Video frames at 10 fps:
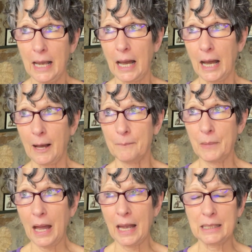
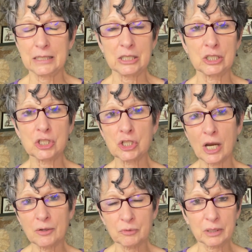I
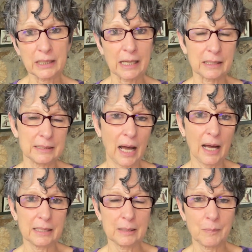generally get a knot
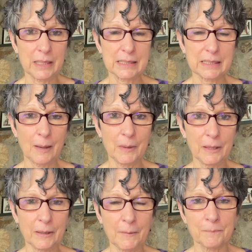in my
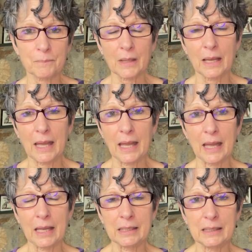stomach,
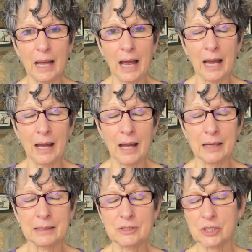and I
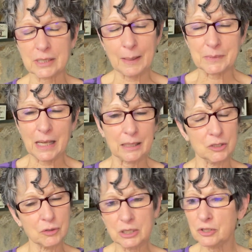just kept saying, you
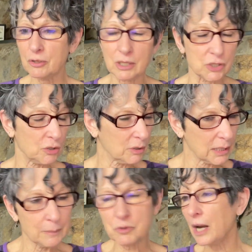can do this, you can
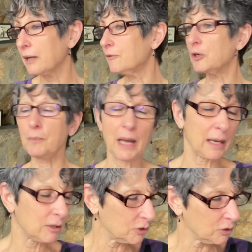keep track of your
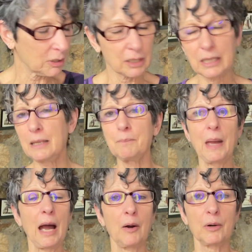pattern, you can keep
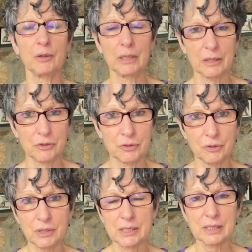powering through
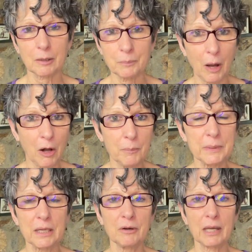this, it'll all
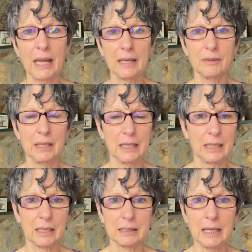be okay in the
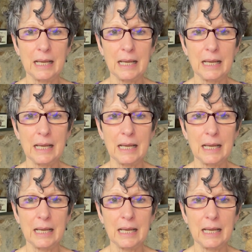end.